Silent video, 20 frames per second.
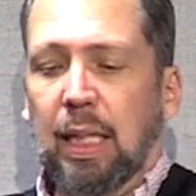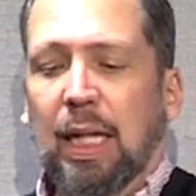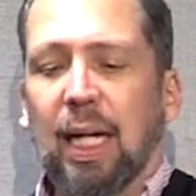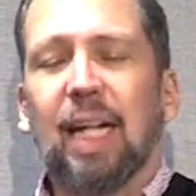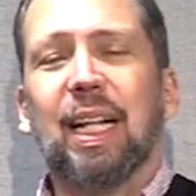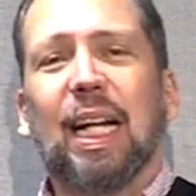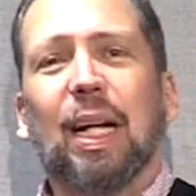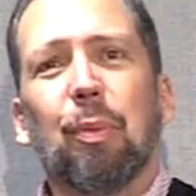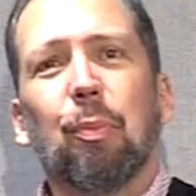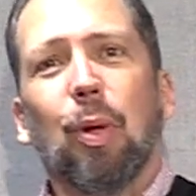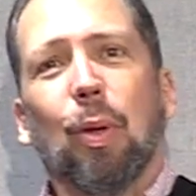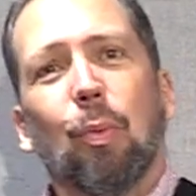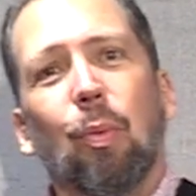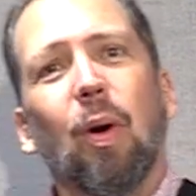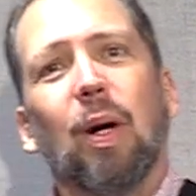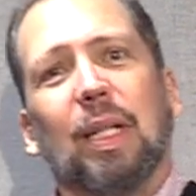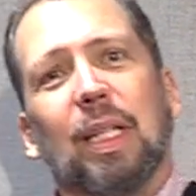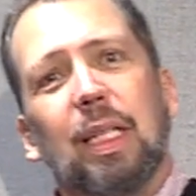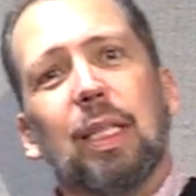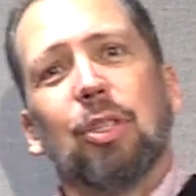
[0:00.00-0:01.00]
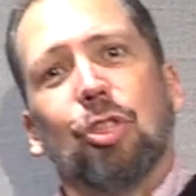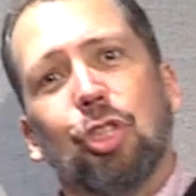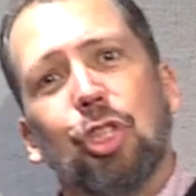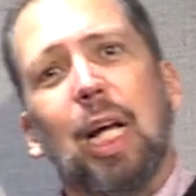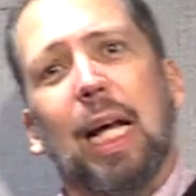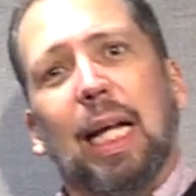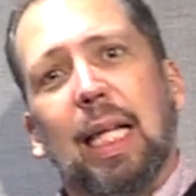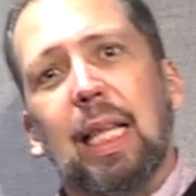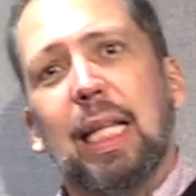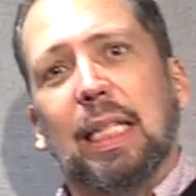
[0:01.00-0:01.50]
Again, we want to
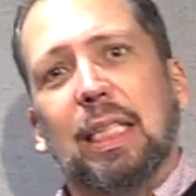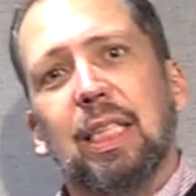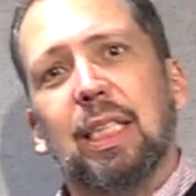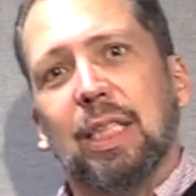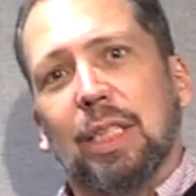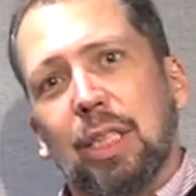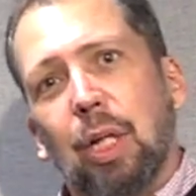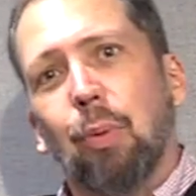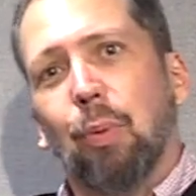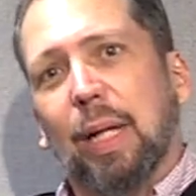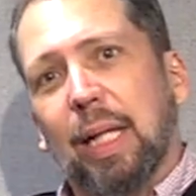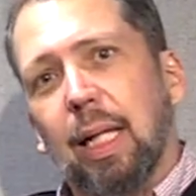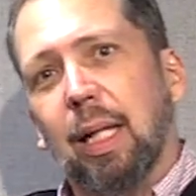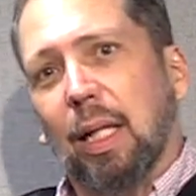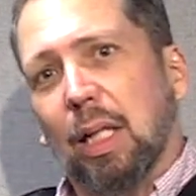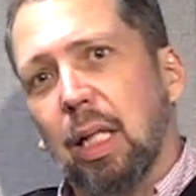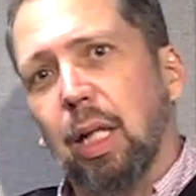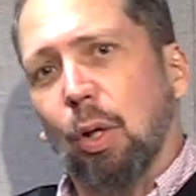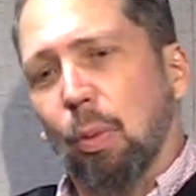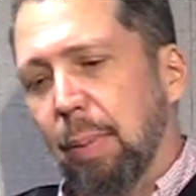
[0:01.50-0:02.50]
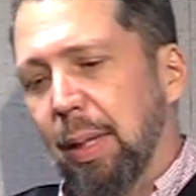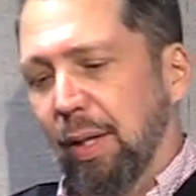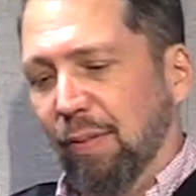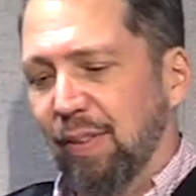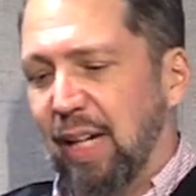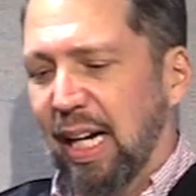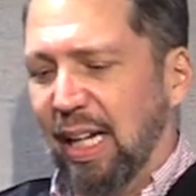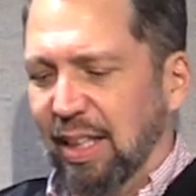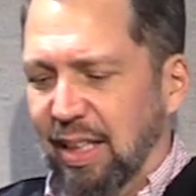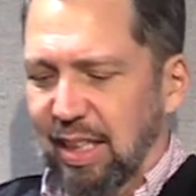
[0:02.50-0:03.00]
shake this until we get a little bit of
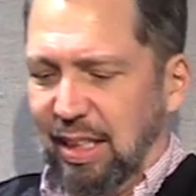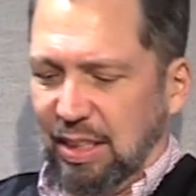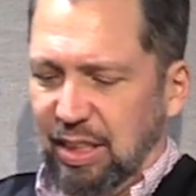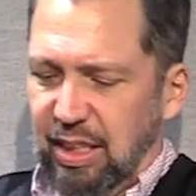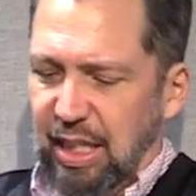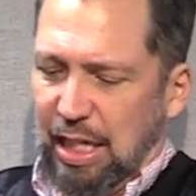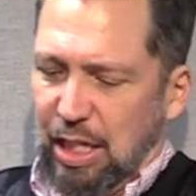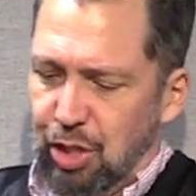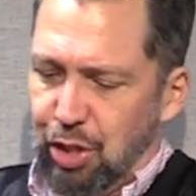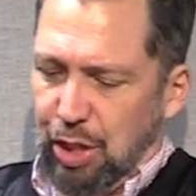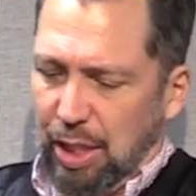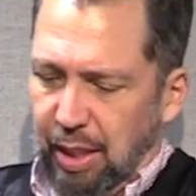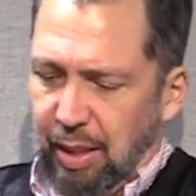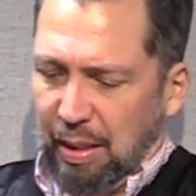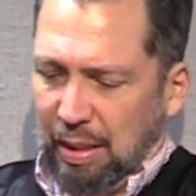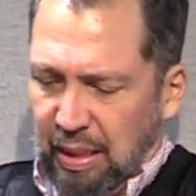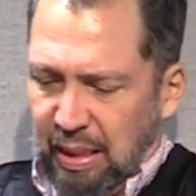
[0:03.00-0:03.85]
condensation.